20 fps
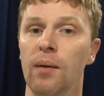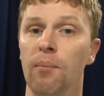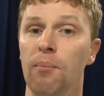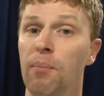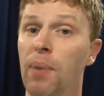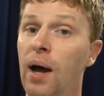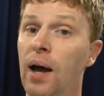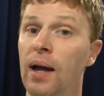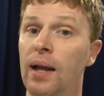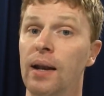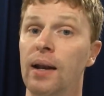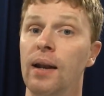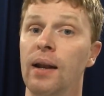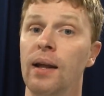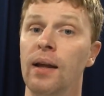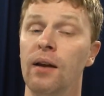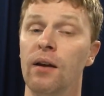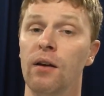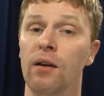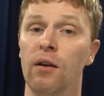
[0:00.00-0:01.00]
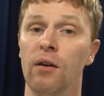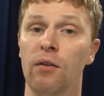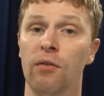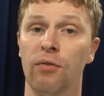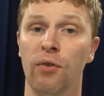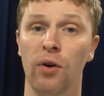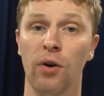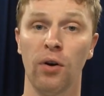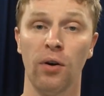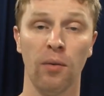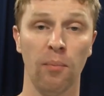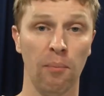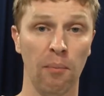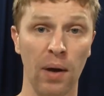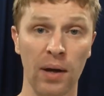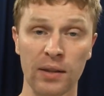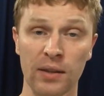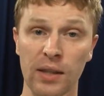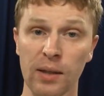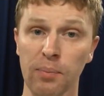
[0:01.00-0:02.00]
But for
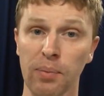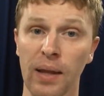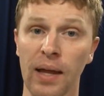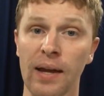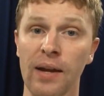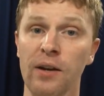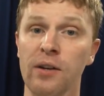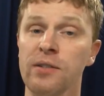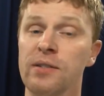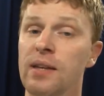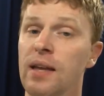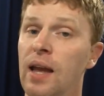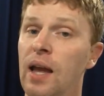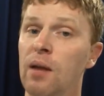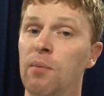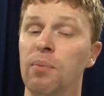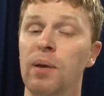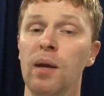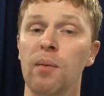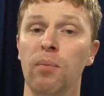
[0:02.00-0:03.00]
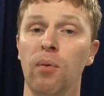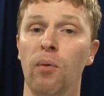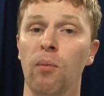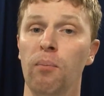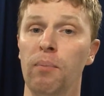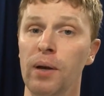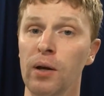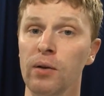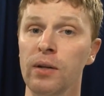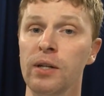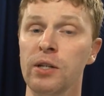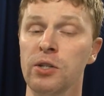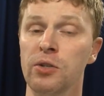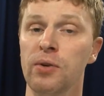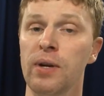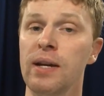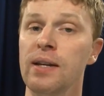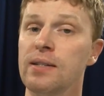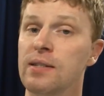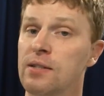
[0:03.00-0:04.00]
monthly players and people building
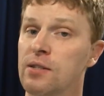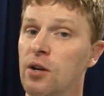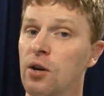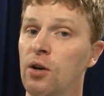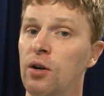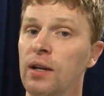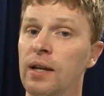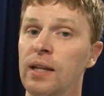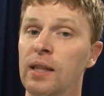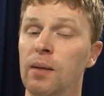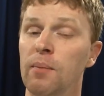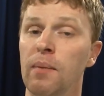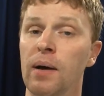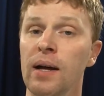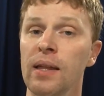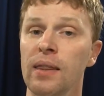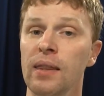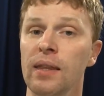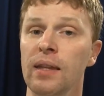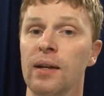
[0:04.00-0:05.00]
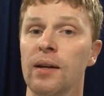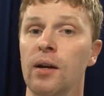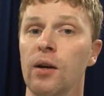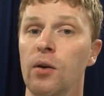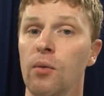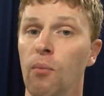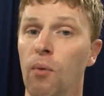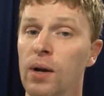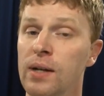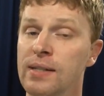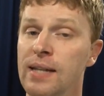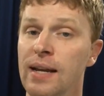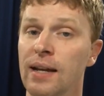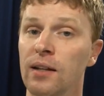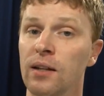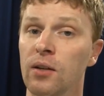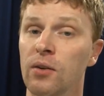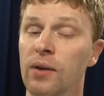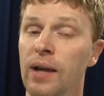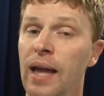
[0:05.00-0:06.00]
streaks, it's early in the month, want to take a
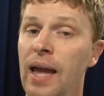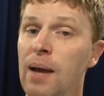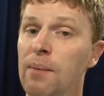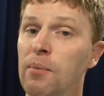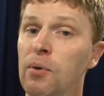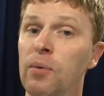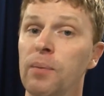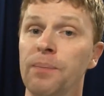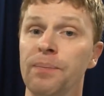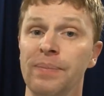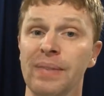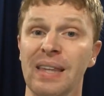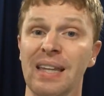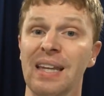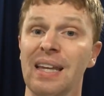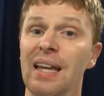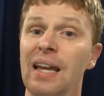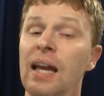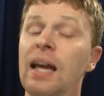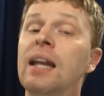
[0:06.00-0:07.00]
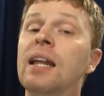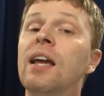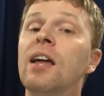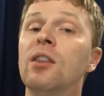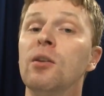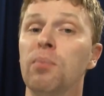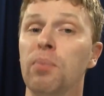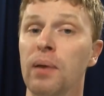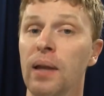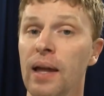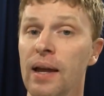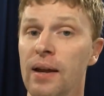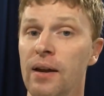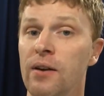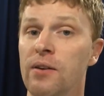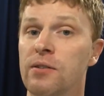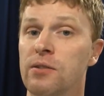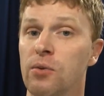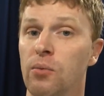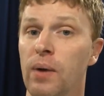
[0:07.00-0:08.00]
little gamble, any other
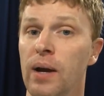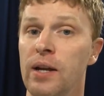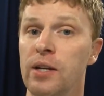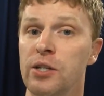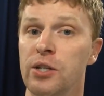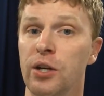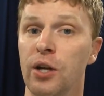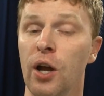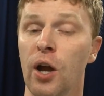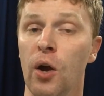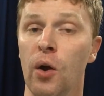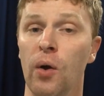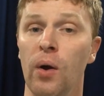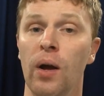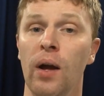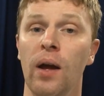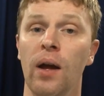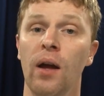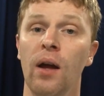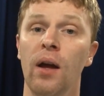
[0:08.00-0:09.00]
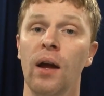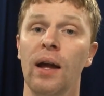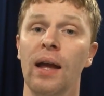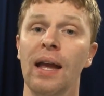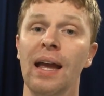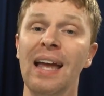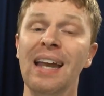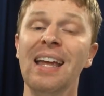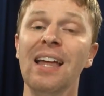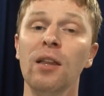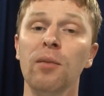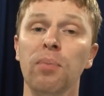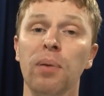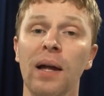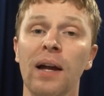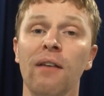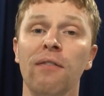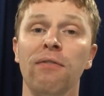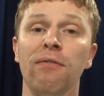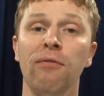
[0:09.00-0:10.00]
player is the way you should go. Any other
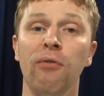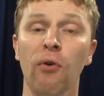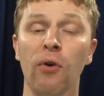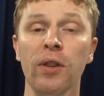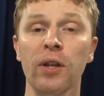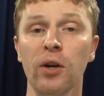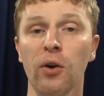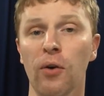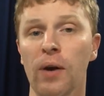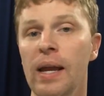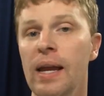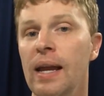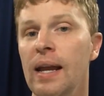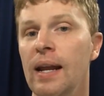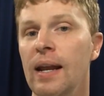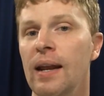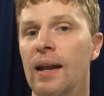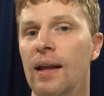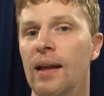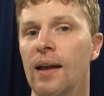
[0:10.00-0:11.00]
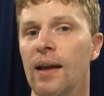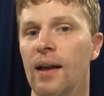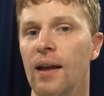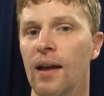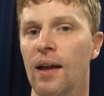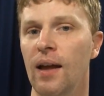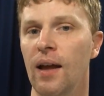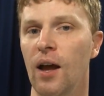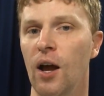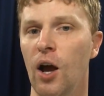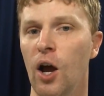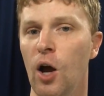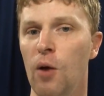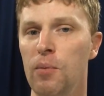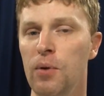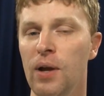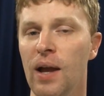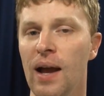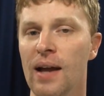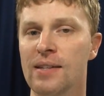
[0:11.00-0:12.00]
player for the green.
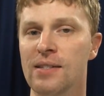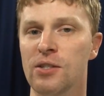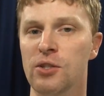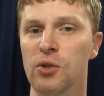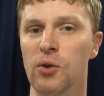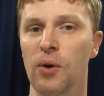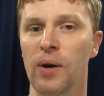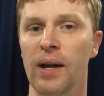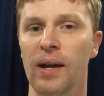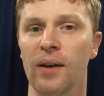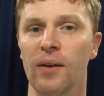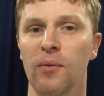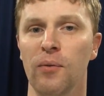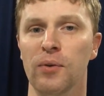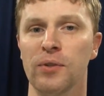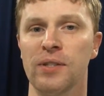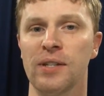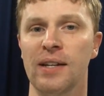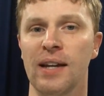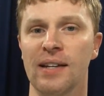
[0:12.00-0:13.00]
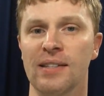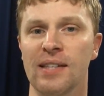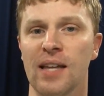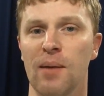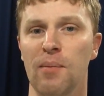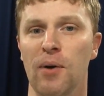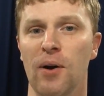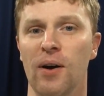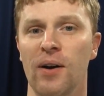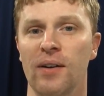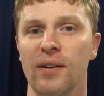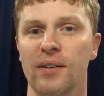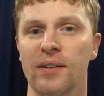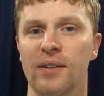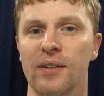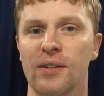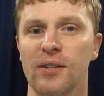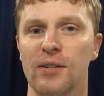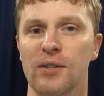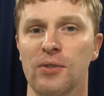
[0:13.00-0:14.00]
Hope you guys enjoy it. We'll see you next time on
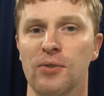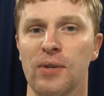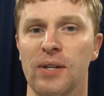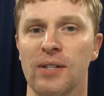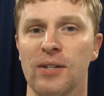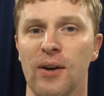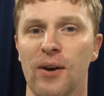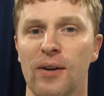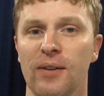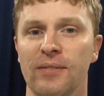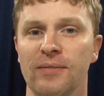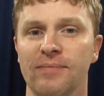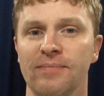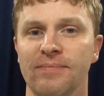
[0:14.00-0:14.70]
Streak Talk.